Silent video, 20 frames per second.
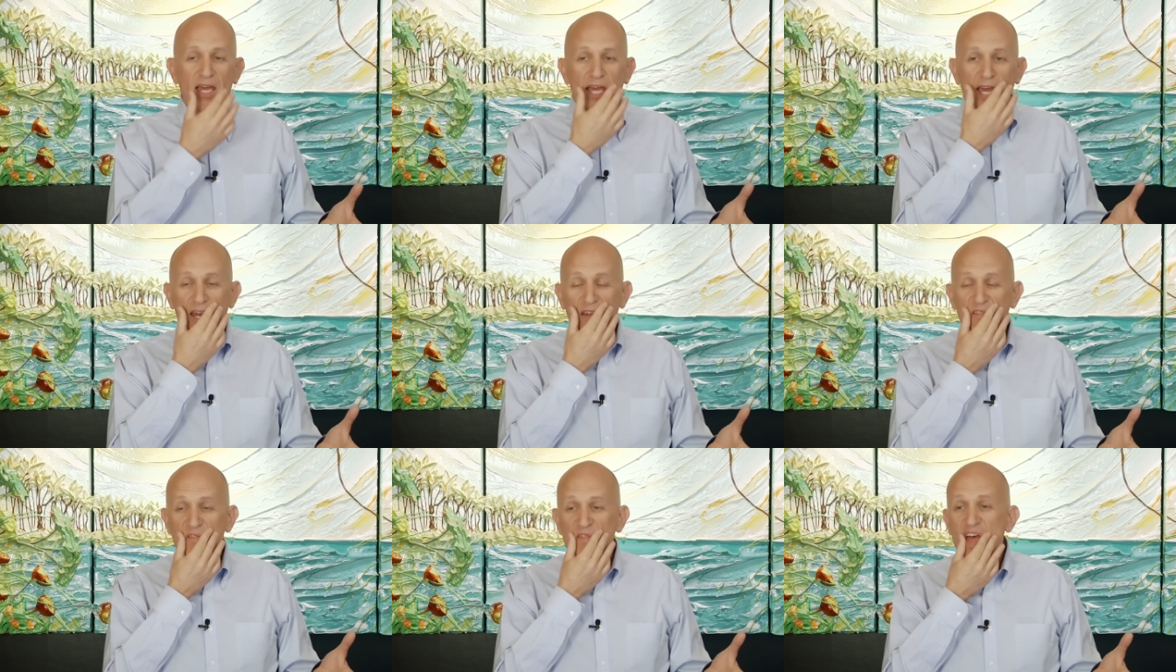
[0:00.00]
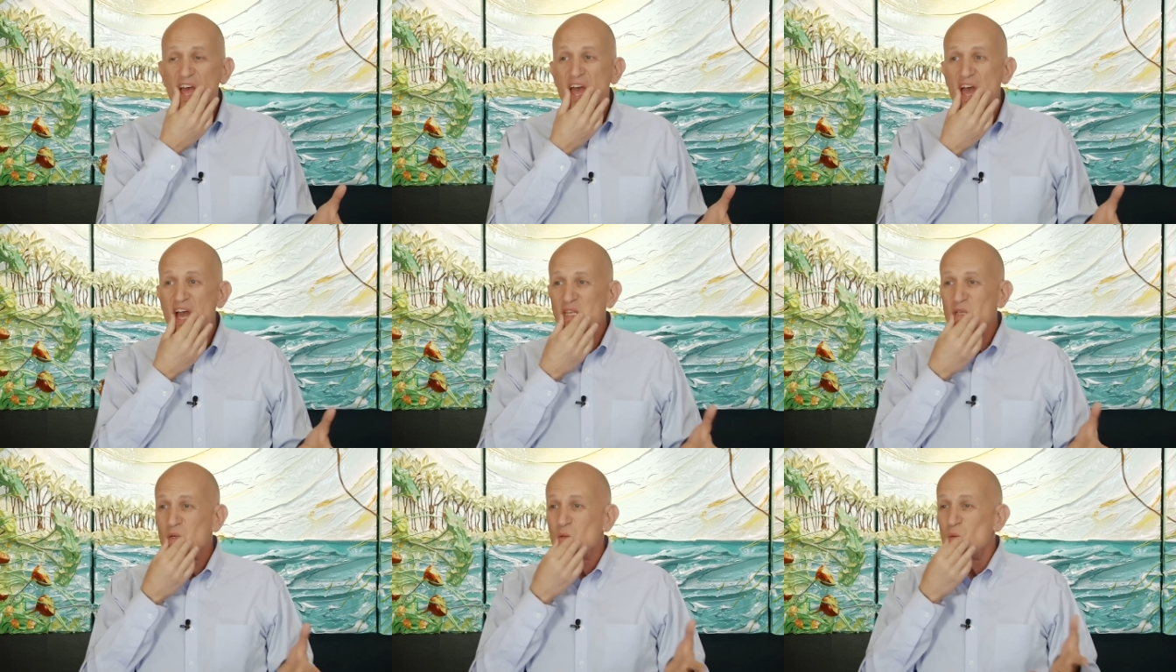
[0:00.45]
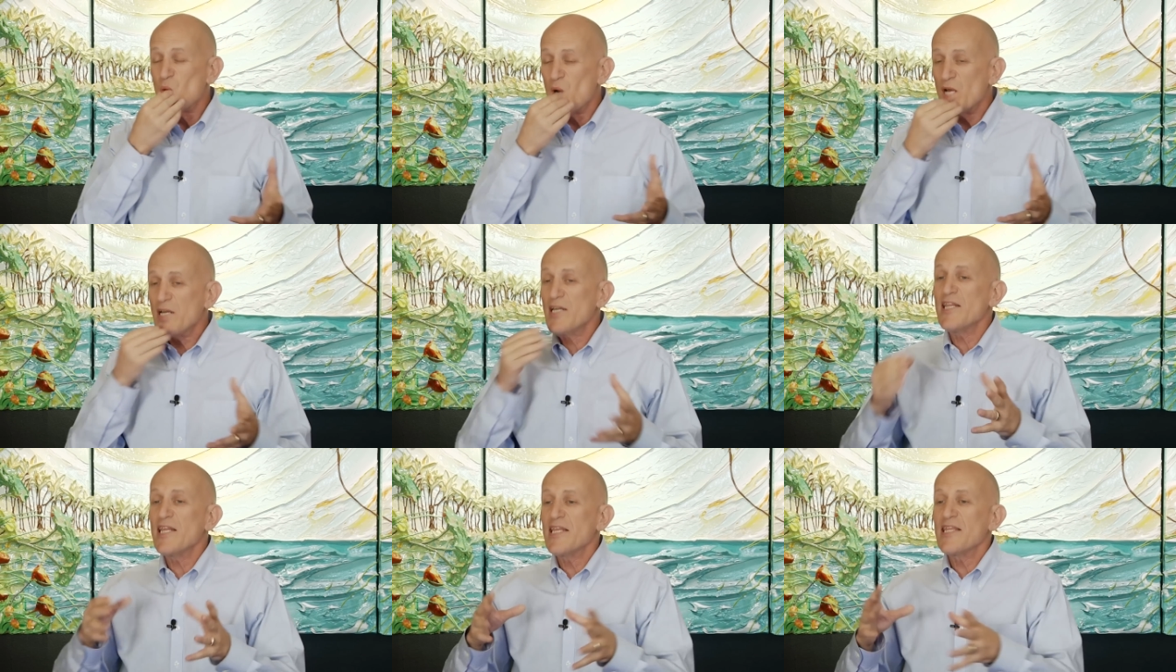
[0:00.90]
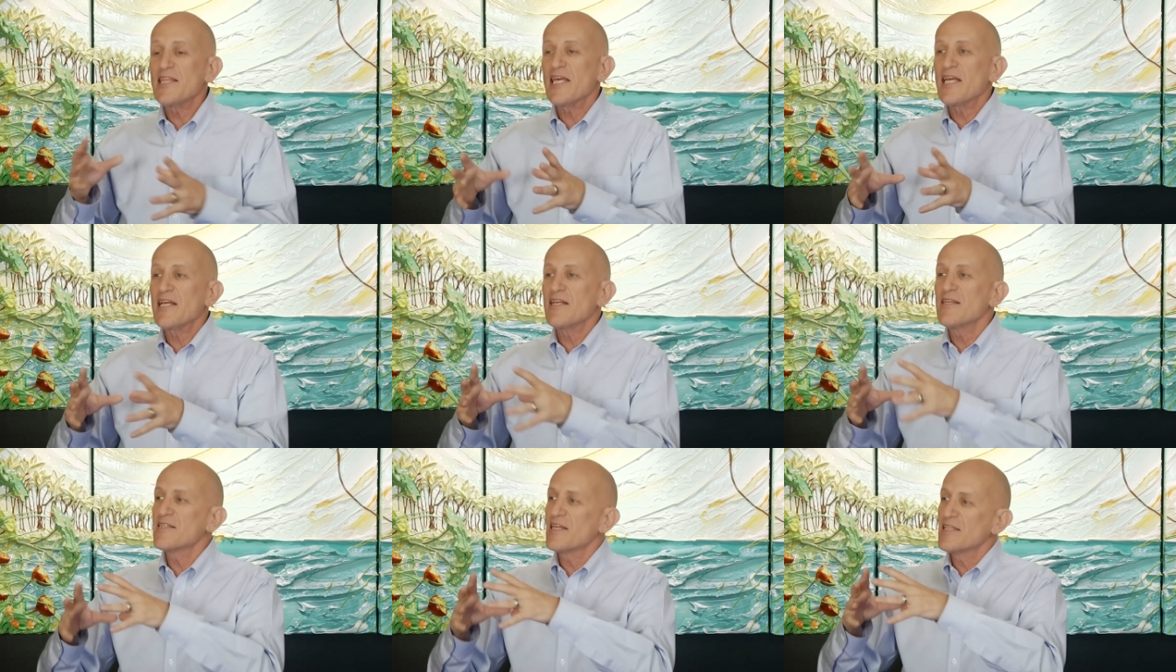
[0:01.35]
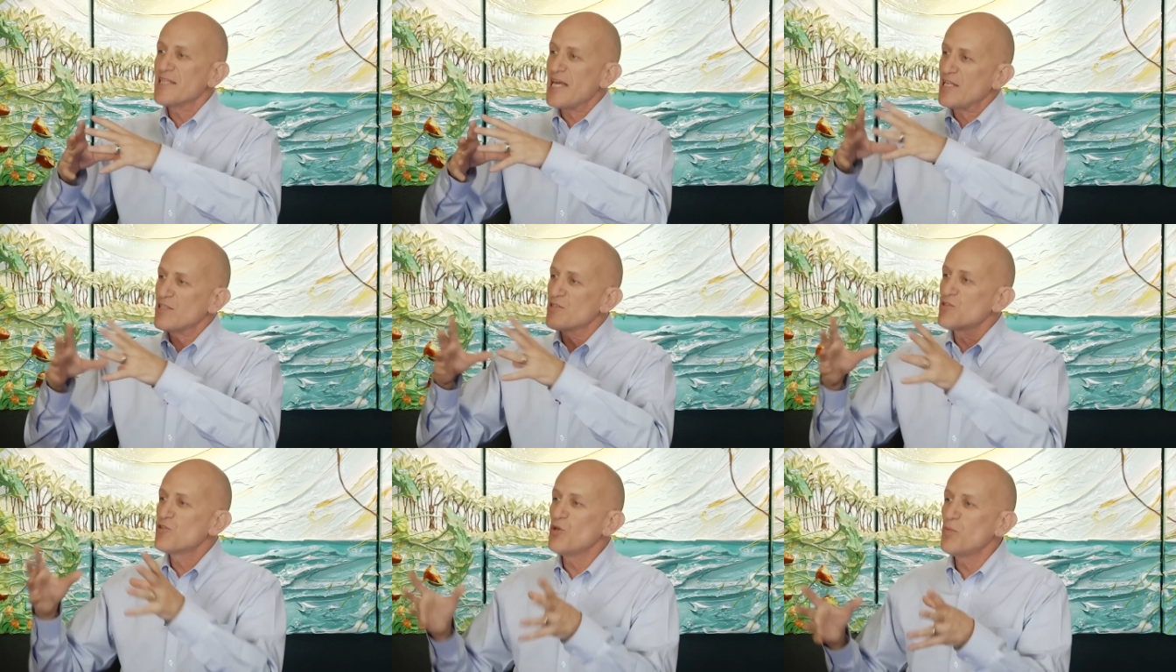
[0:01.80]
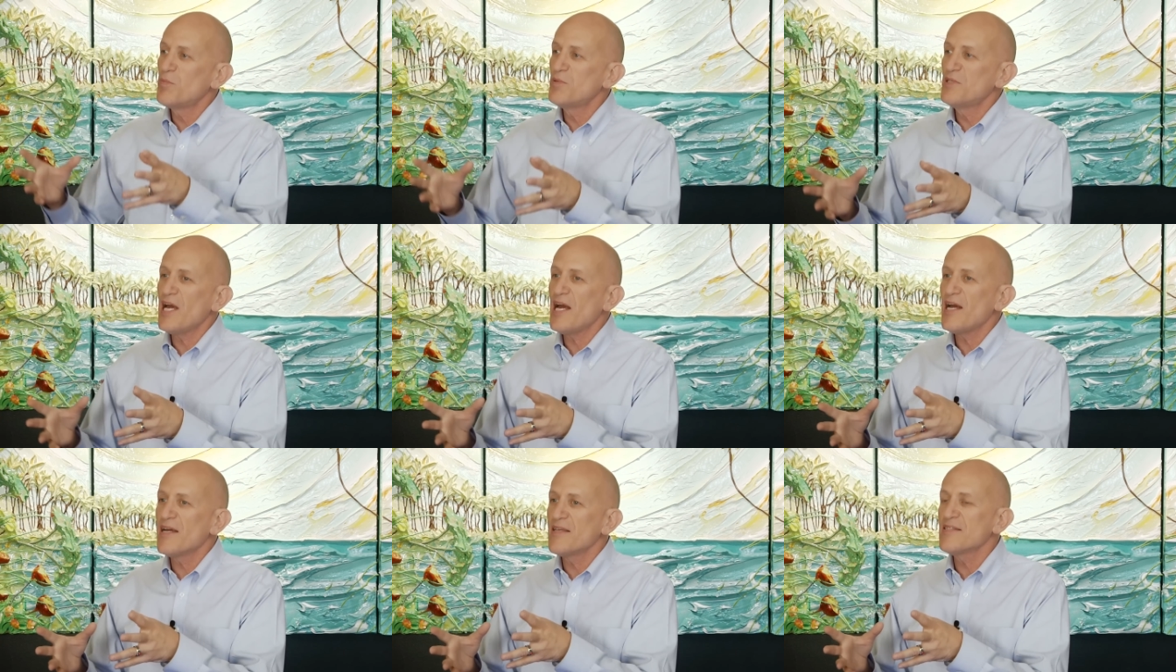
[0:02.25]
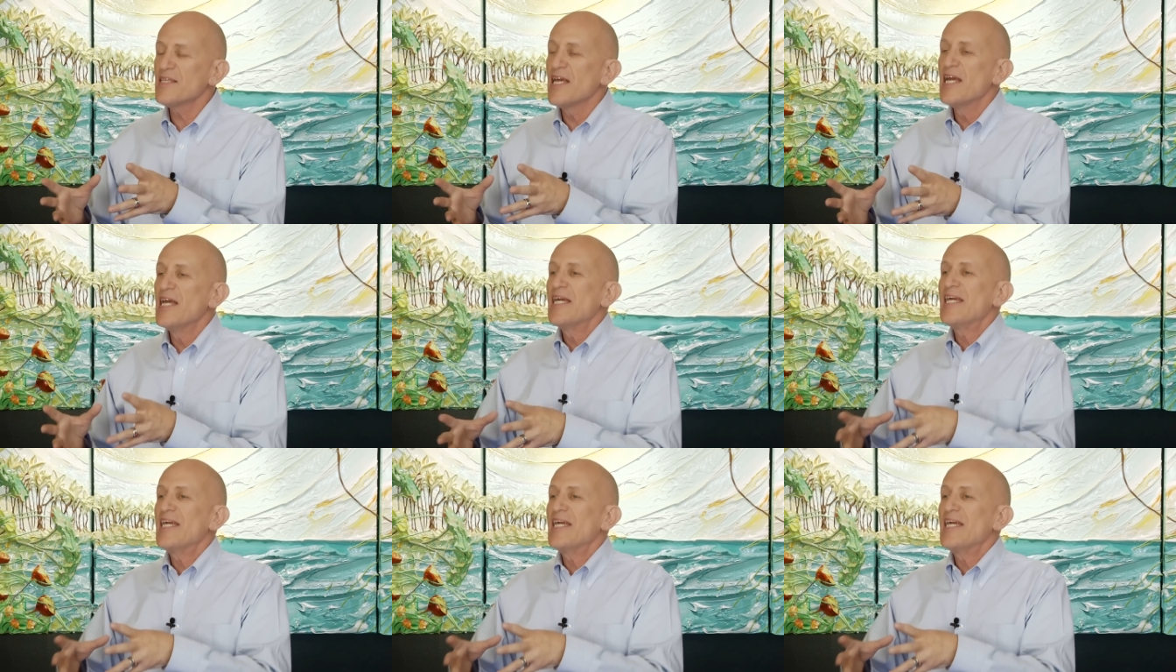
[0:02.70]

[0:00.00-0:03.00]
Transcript: And in fact, one of the things that that soup does